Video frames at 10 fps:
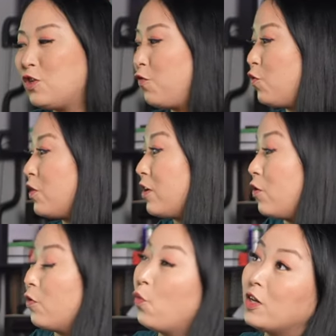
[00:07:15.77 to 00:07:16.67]
If you
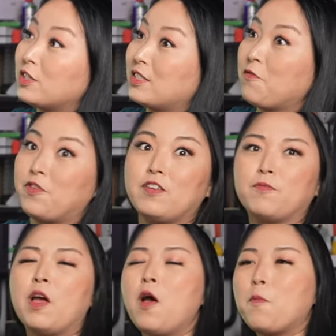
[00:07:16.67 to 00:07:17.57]
want
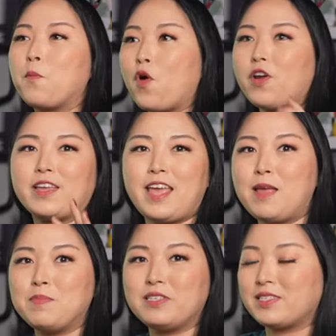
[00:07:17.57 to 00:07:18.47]
something more
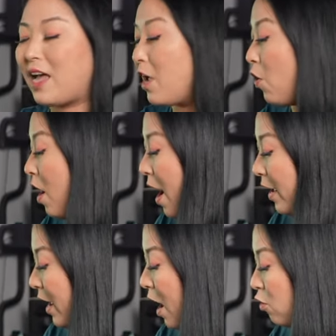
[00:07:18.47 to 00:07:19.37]
gamey style, I
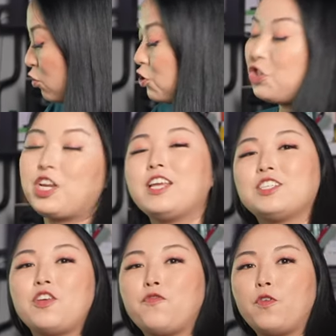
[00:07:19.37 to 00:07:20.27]
can also change
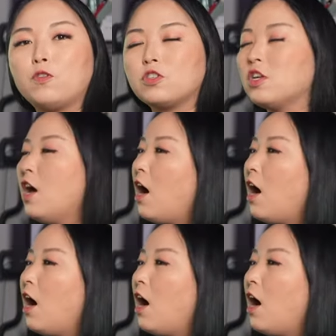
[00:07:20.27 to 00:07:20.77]
the photos.